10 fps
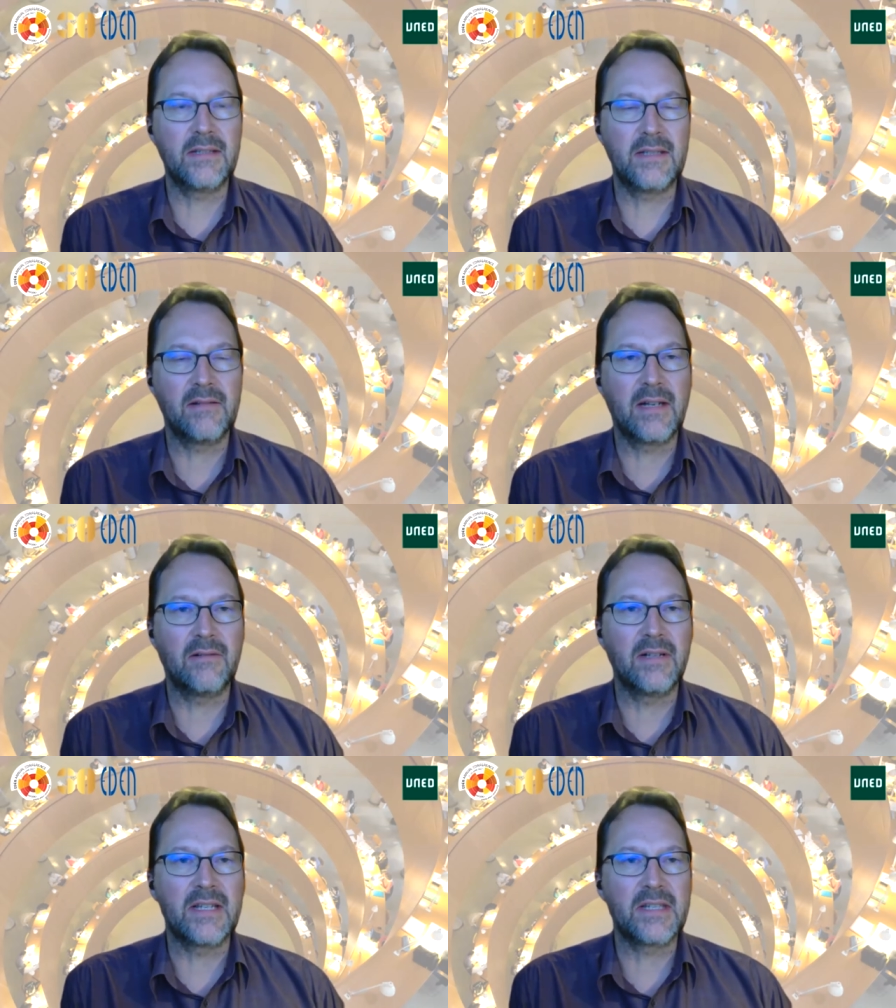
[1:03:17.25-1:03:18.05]
There are
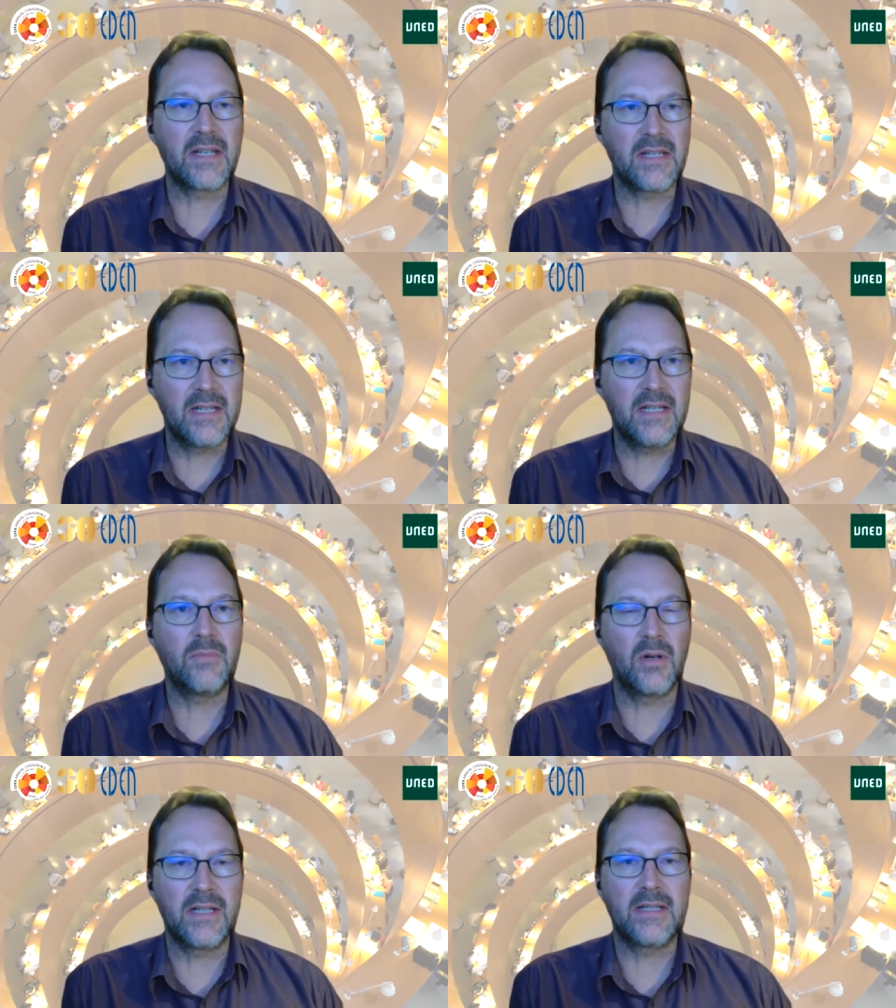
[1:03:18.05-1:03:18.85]
currently 16
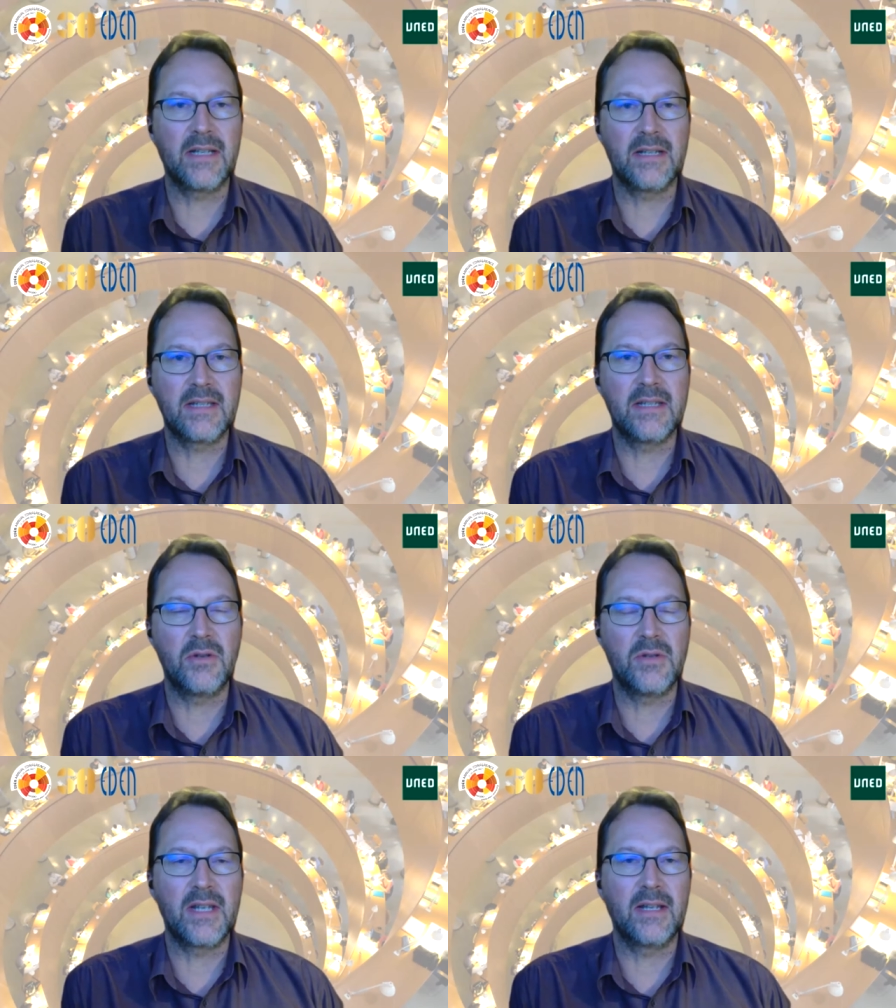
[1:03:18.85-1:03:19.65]
polytechnics in
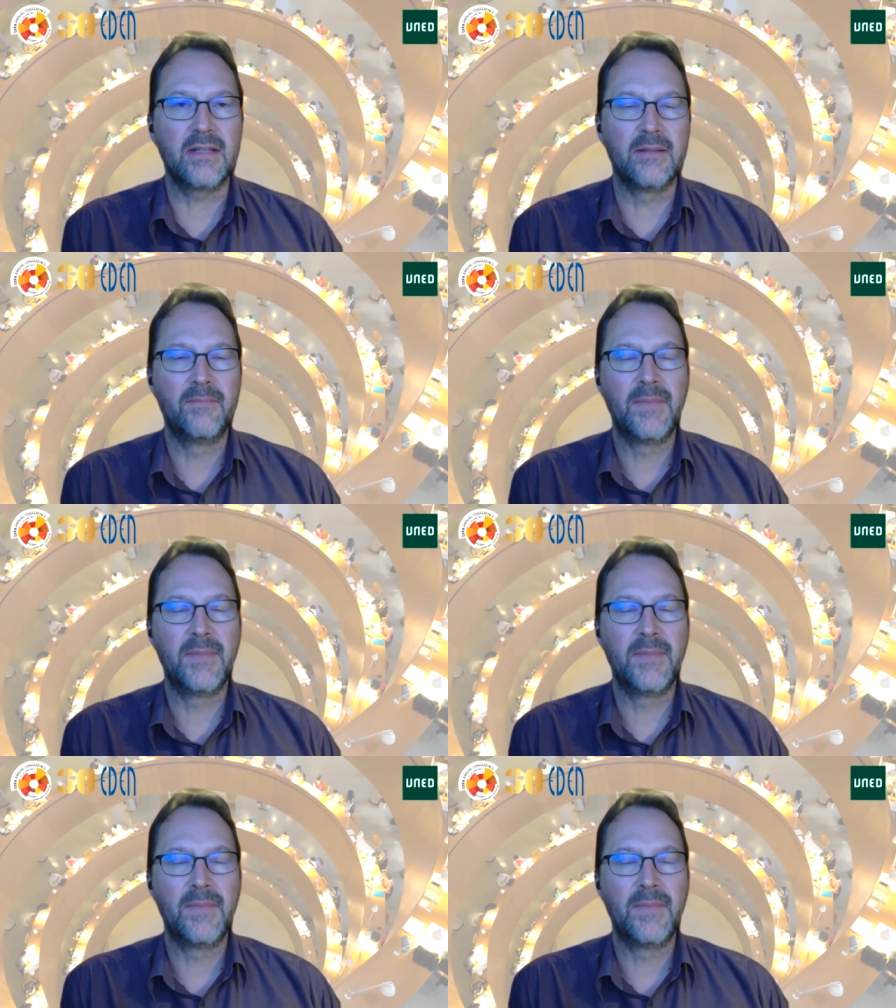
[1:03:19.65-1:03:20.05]
New Zealand.